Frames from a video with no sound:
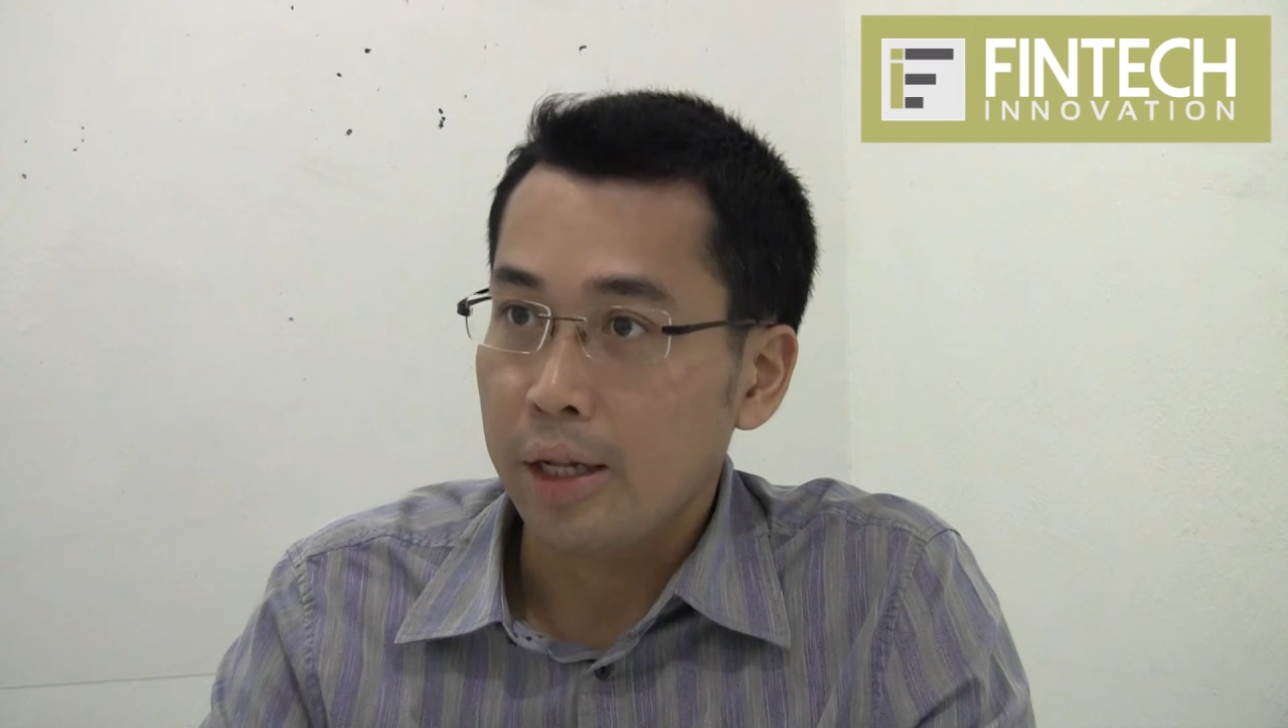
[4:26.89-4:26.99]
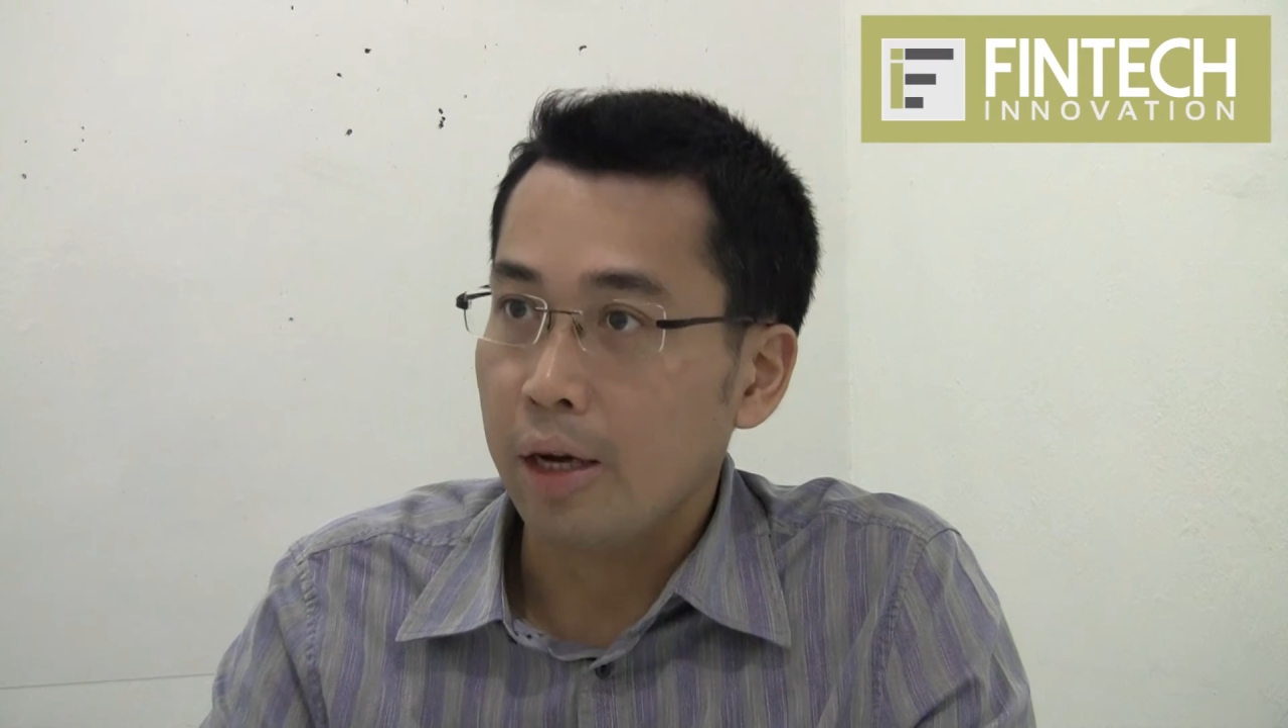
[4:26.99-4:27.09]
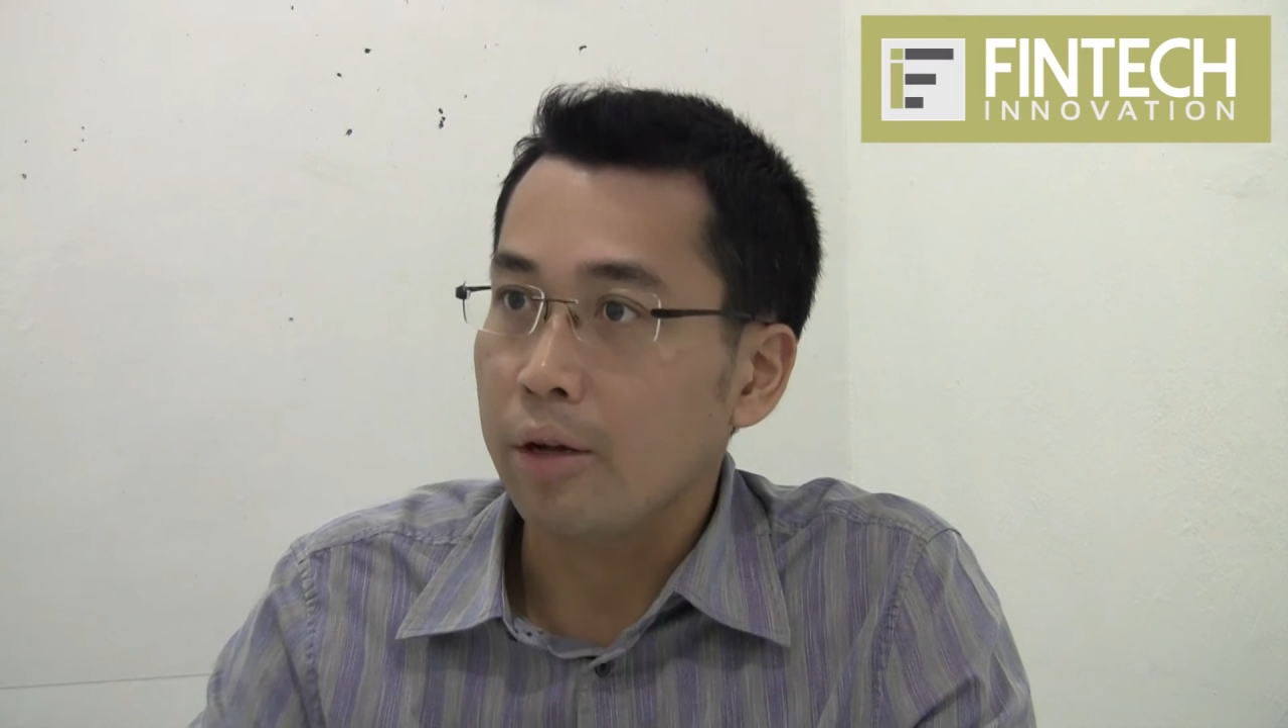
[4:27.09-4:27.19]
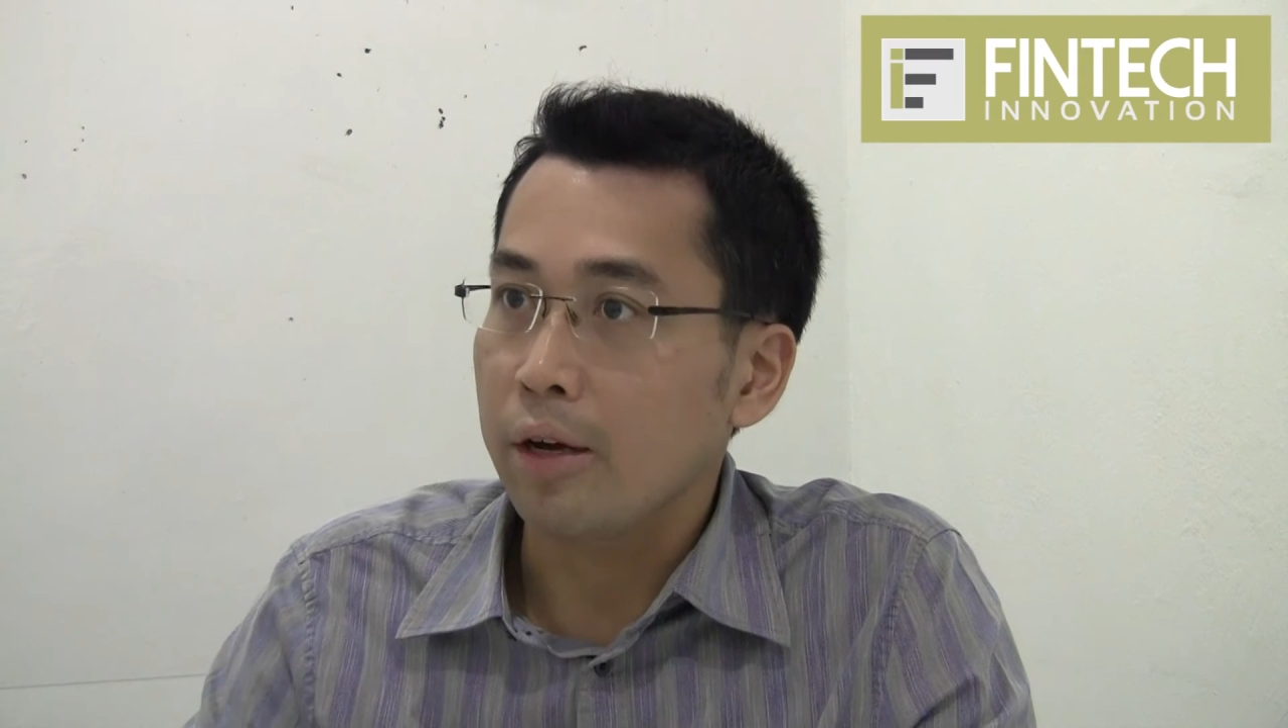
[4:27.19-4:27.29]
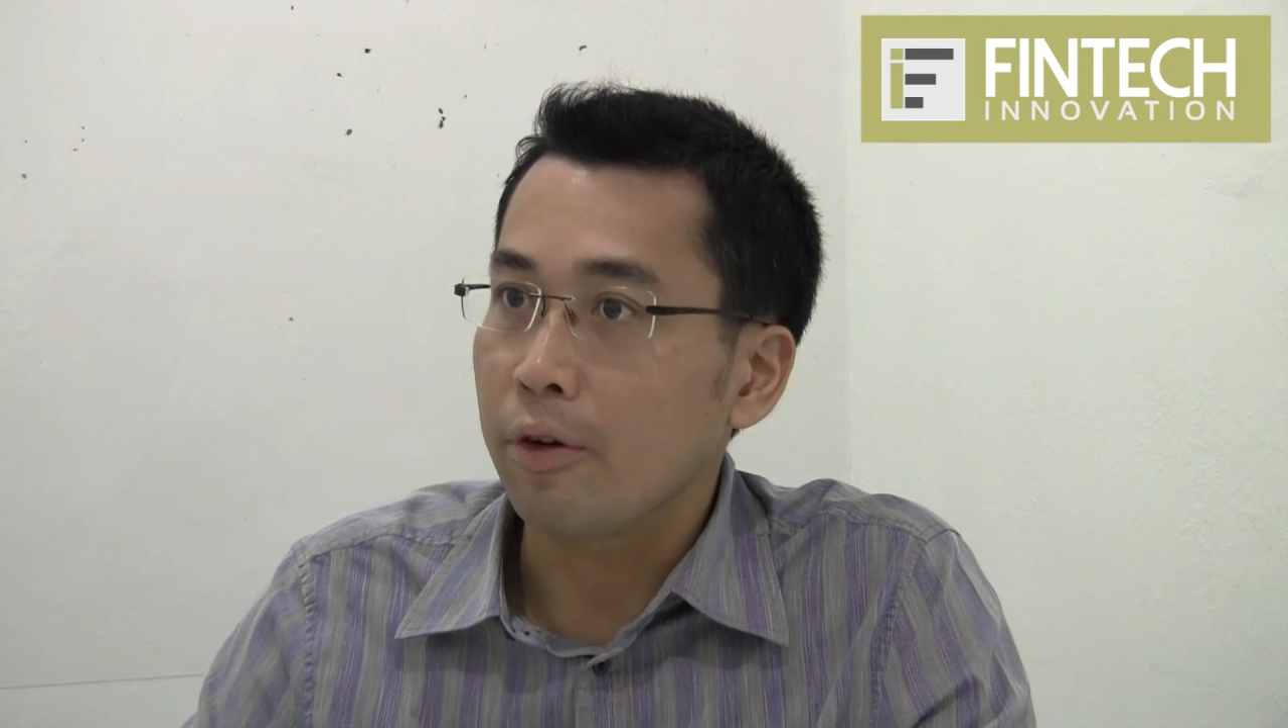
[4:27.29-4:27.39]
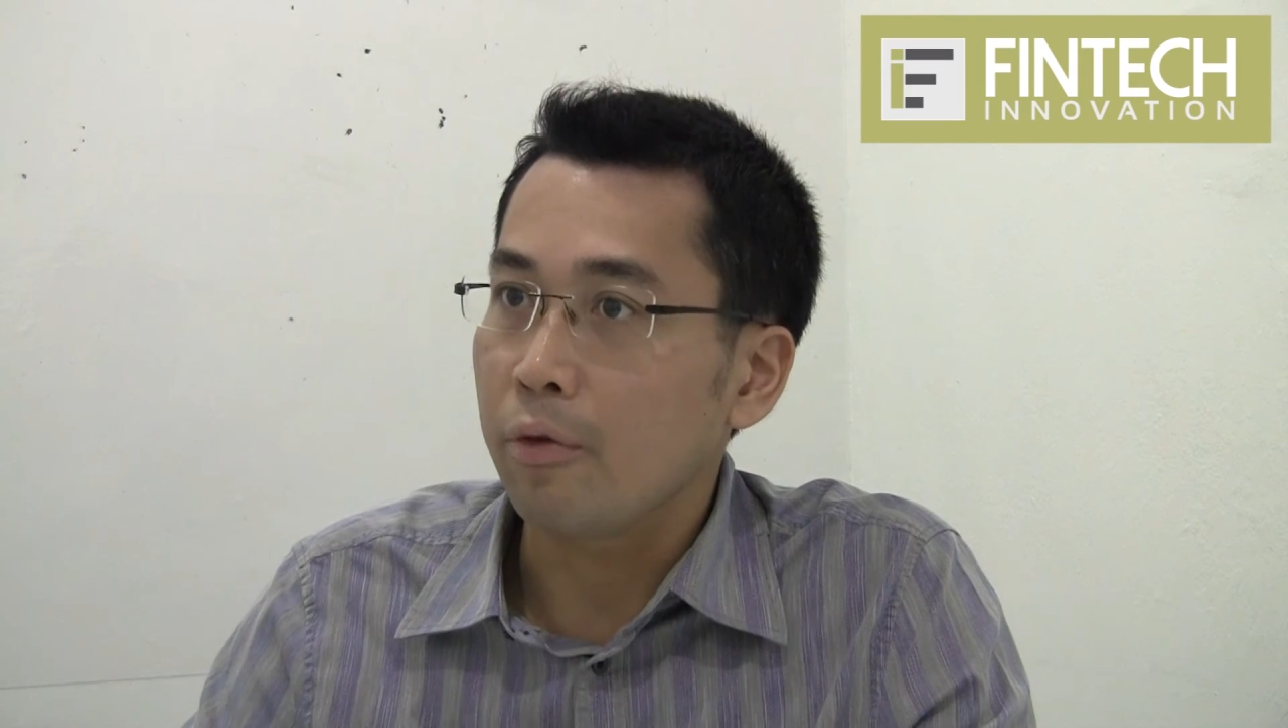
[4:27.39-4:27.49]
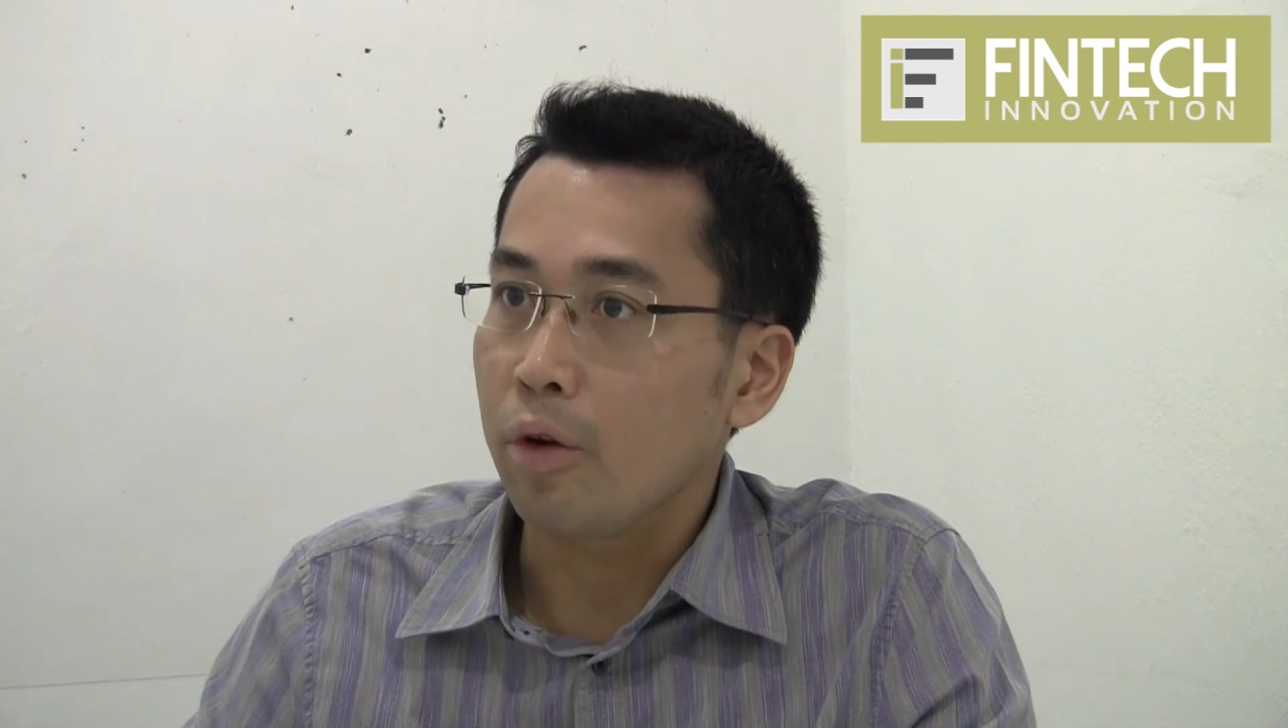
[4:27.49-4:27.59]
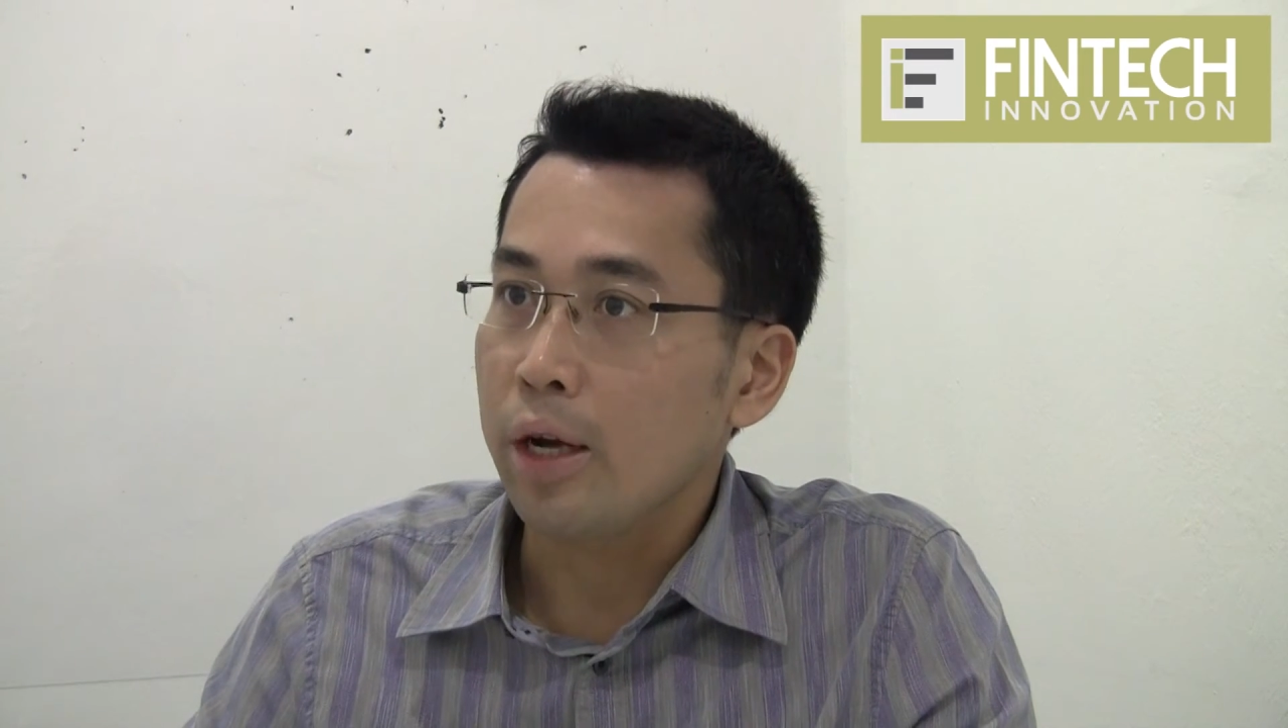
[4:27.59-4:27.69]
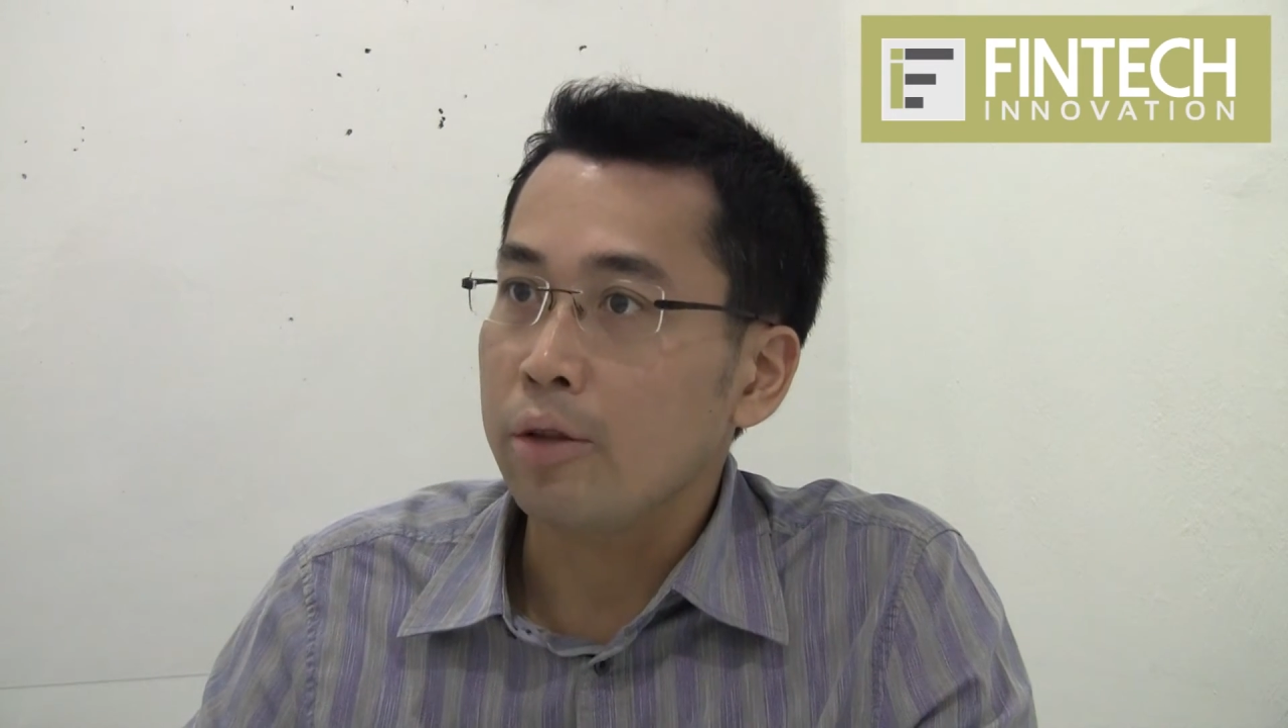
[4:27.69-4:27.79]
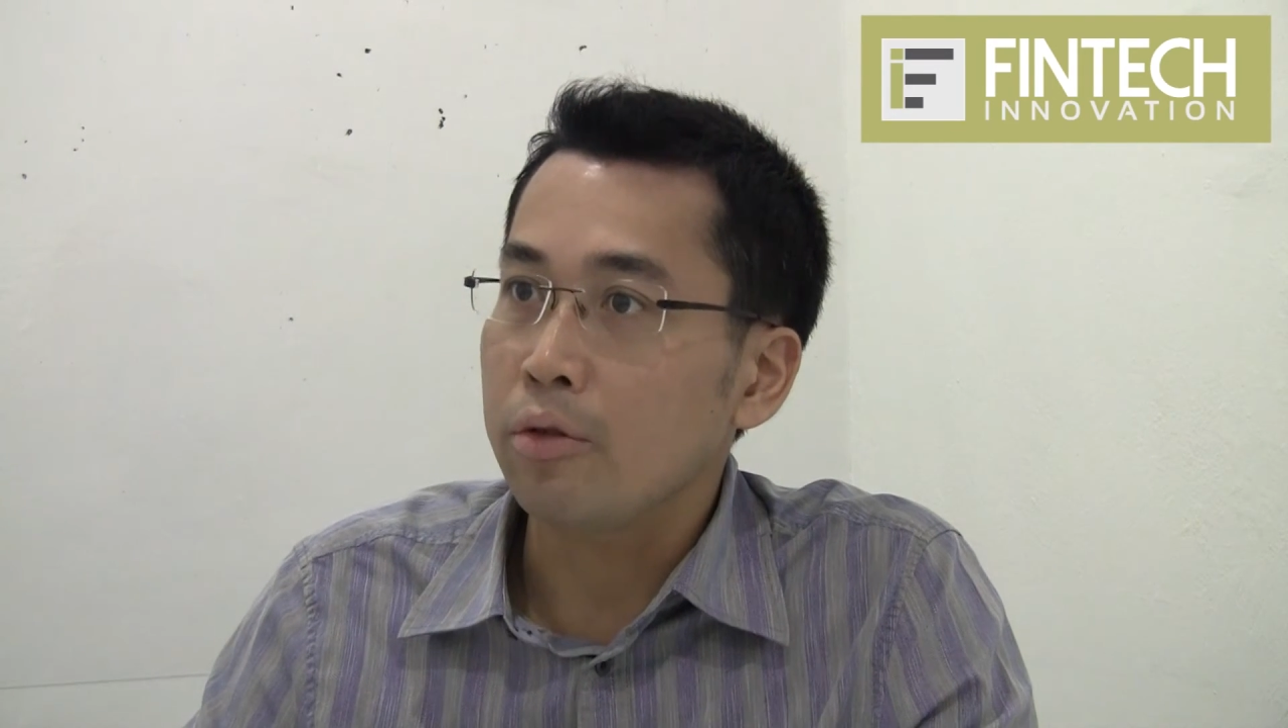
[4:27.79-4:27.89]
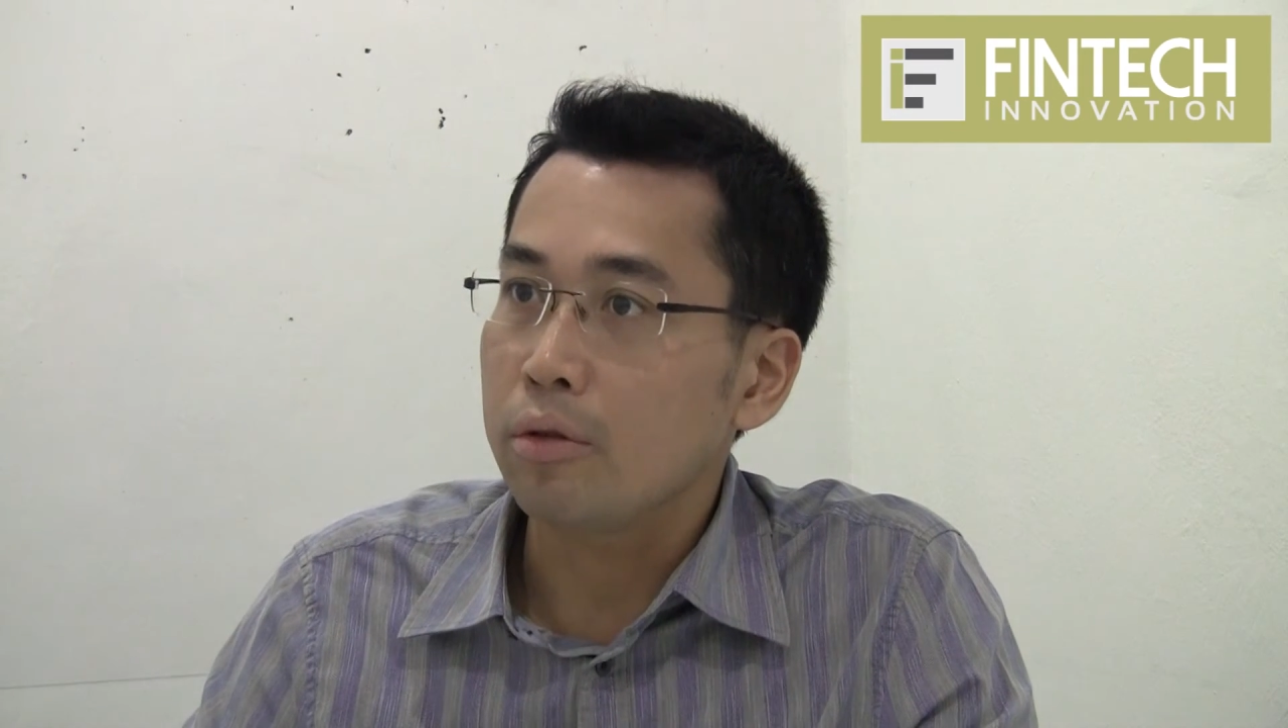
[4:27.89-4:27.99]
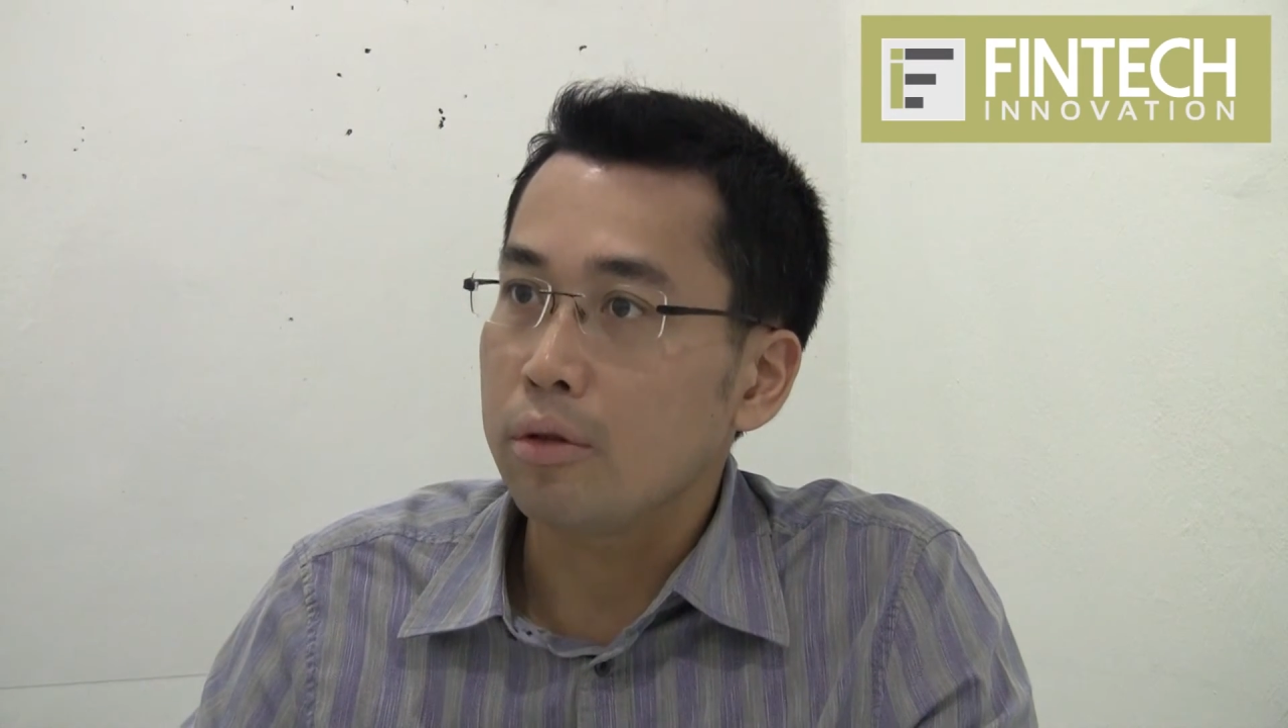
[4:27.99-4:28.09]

Now they have a way to